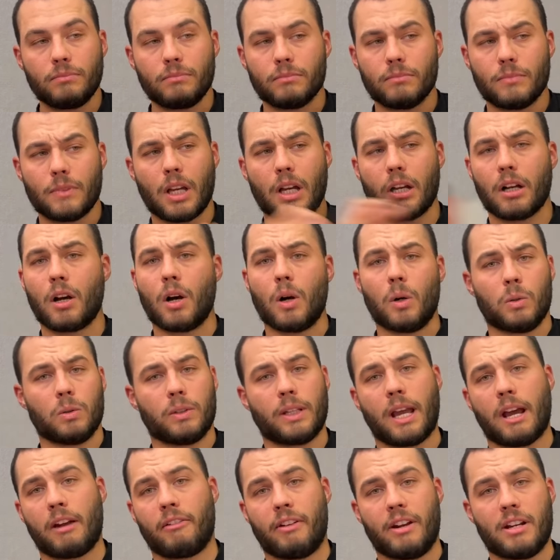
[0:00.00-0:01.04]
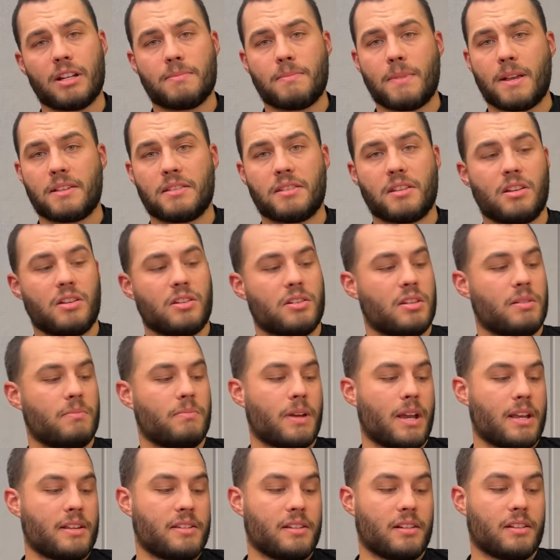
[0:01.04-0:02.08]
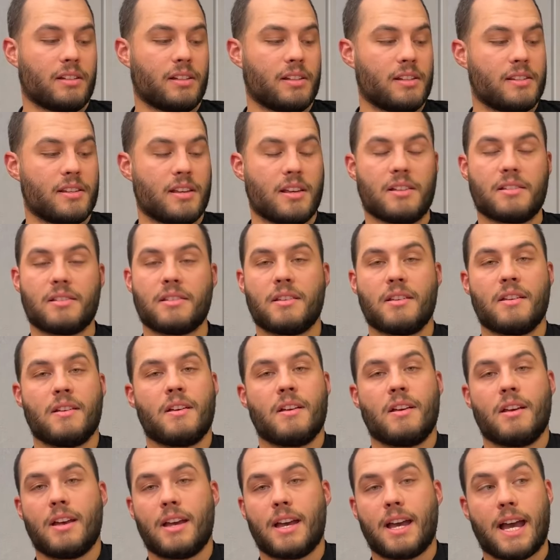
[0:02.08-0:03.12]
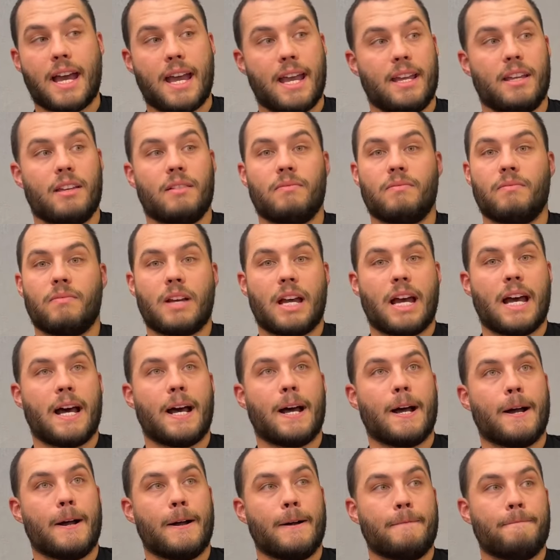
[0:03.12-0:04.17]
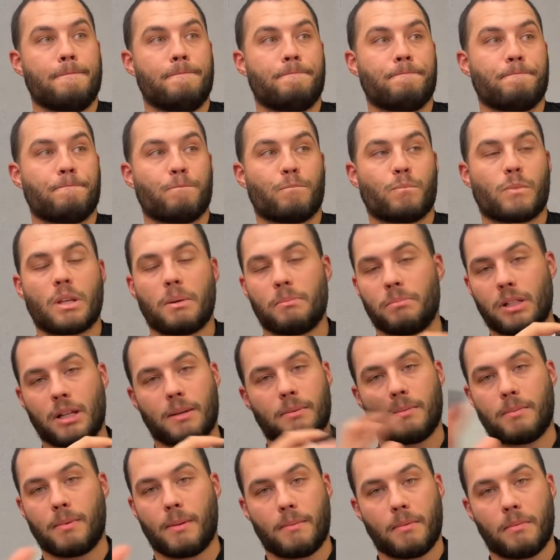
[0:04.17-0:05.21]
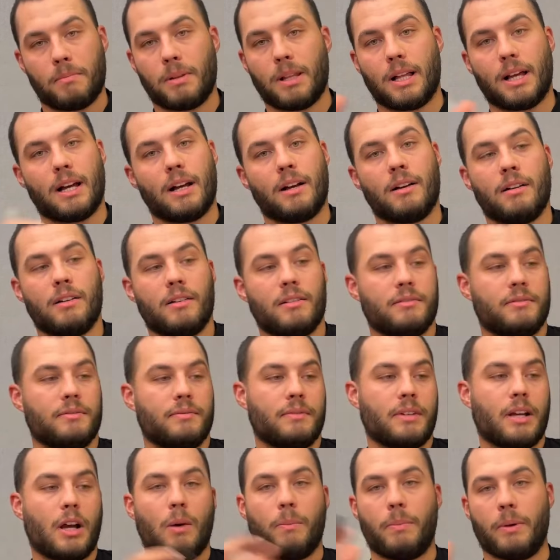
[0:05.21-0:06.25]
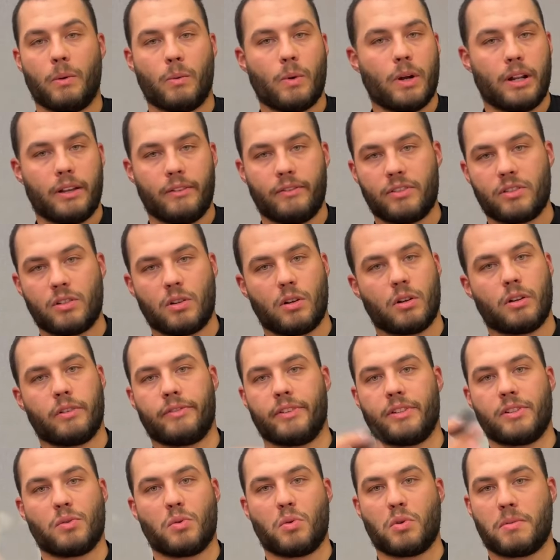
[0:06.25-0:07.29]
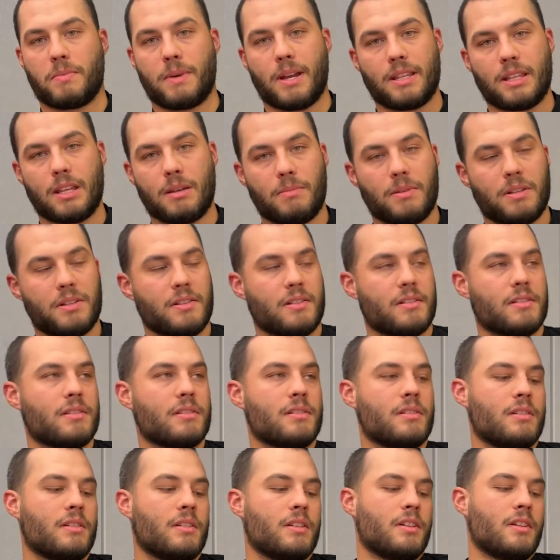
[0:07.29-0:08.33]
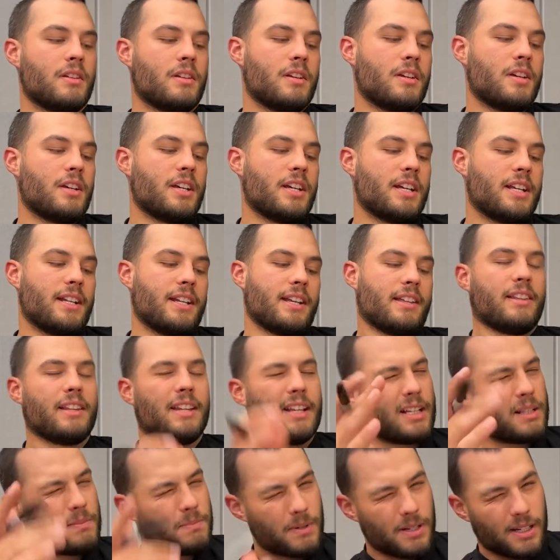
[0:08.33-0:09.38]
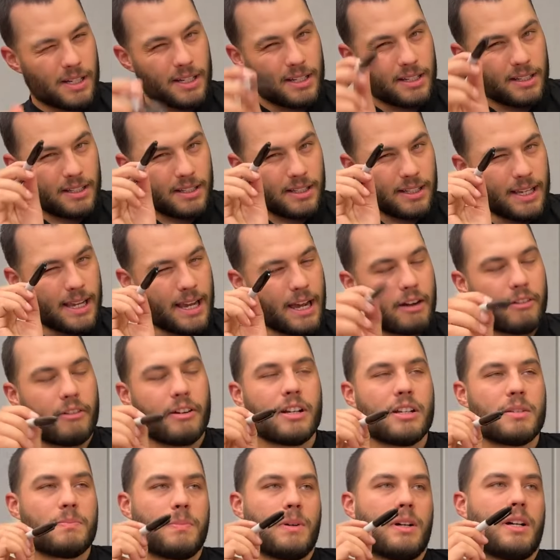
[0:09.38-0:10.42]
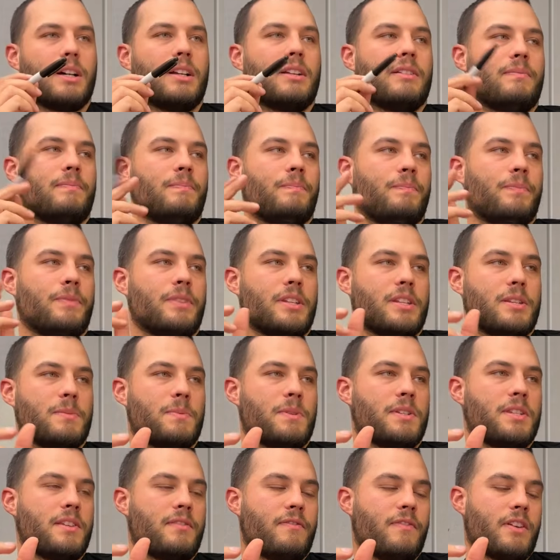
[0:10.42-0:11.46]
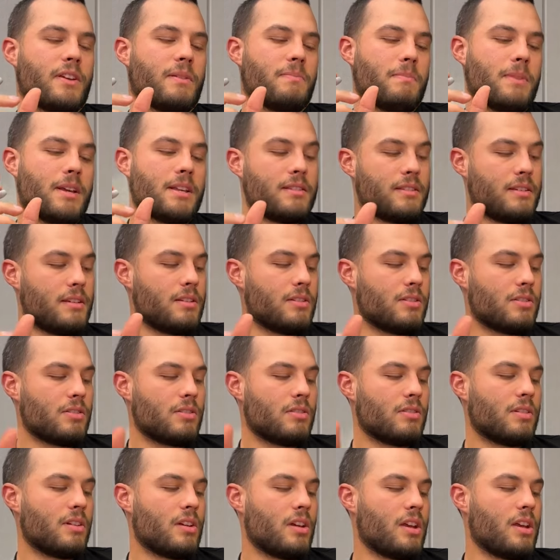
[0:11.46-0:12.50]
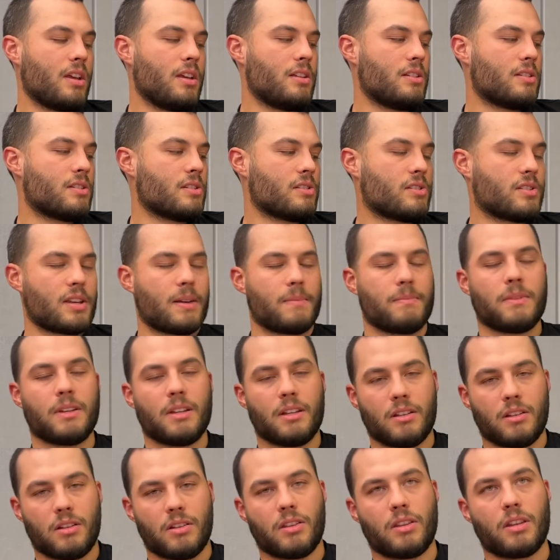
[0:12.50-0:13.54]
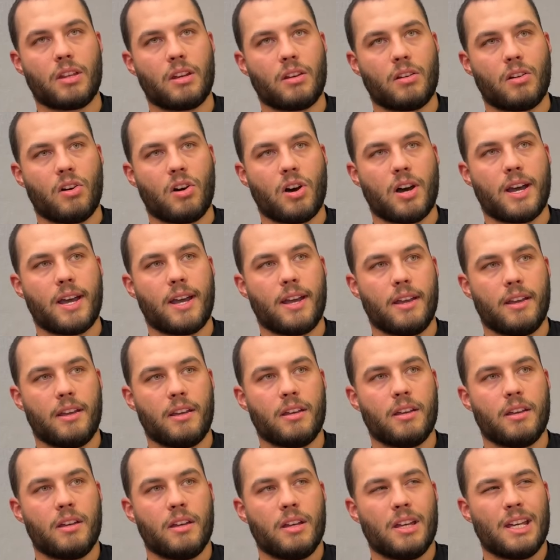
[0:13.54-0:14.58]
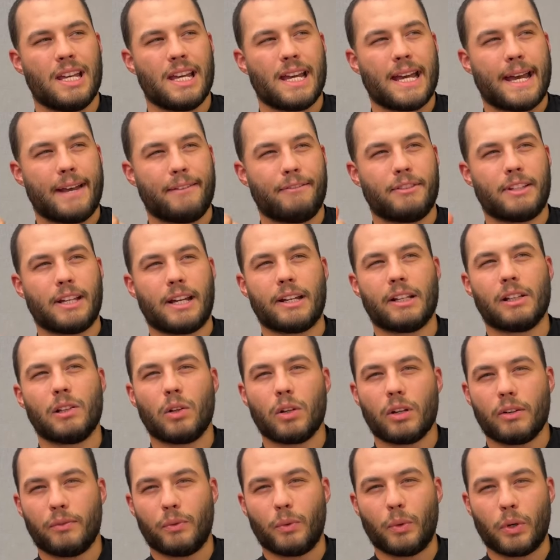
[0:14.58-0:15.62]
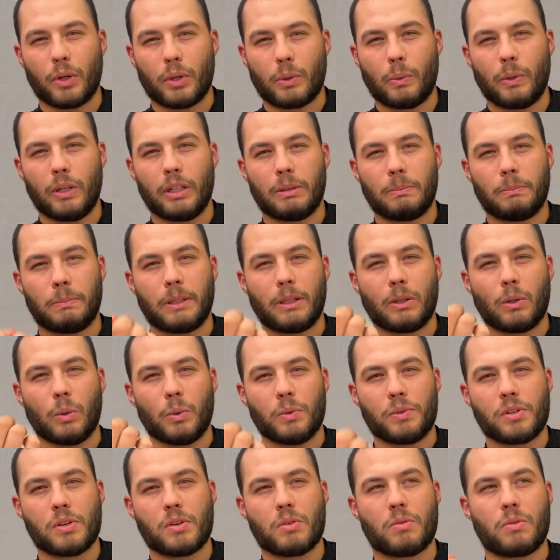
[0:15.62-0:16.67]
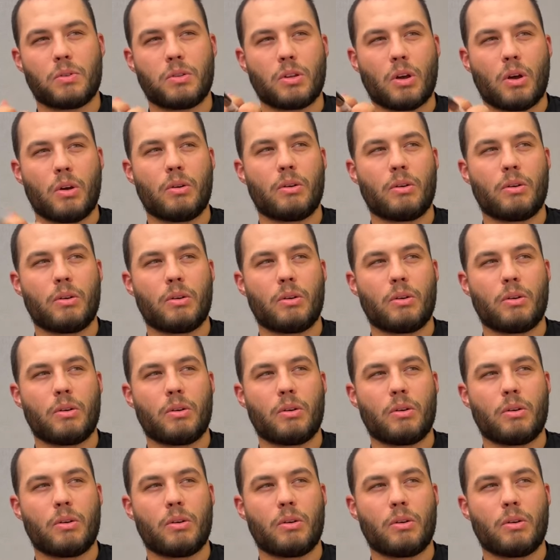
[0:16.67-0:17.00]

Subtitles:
a cold outreach message that basically says, hey, blah, blah, blah, blah, blah, helping wedding photographers automate their business. Now, the next part, the outreach part, the specific message, is something that I have done a lot of work with, but also don't